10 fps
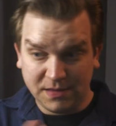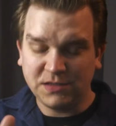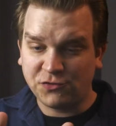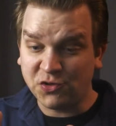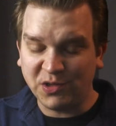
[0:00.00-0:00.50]

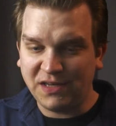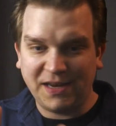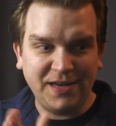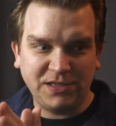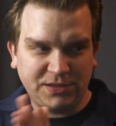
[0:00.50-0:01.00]
This
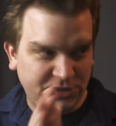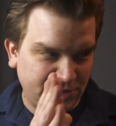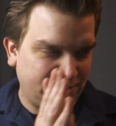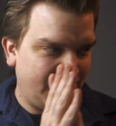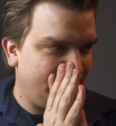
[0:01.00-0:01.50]
truly is
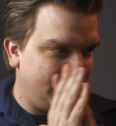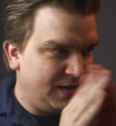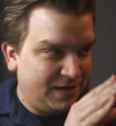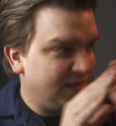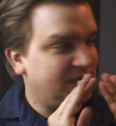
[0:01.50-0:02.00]
just a
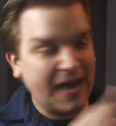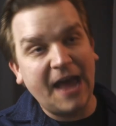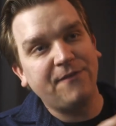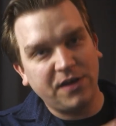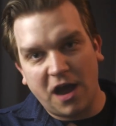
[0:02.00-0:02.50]

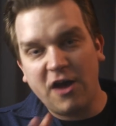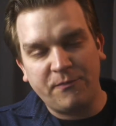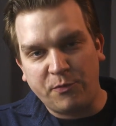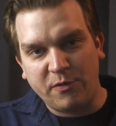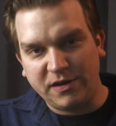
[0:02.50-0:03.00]
diving
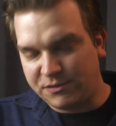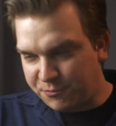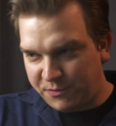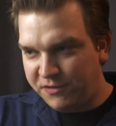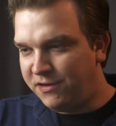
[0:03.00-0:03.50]
off
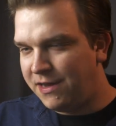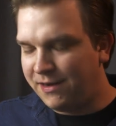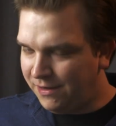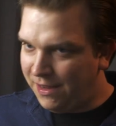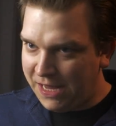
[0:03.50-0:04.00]
point where you can
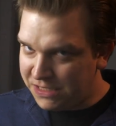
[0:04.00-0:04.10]
get